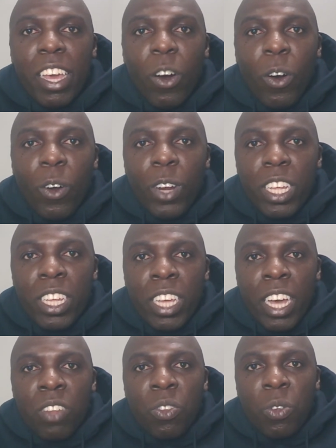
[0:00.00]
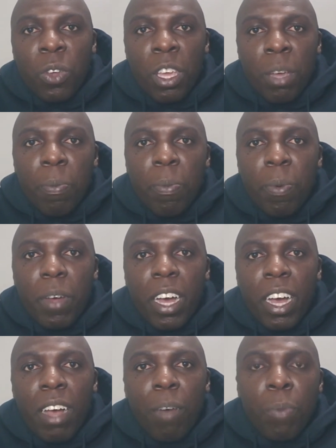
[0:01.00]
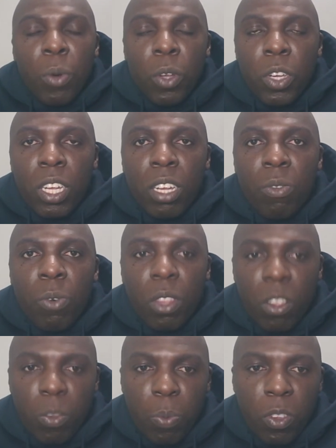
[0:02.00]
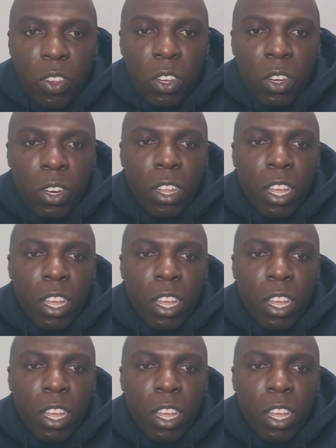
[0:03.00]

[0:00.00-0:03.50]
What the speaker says: only he has to keep pushing for this position.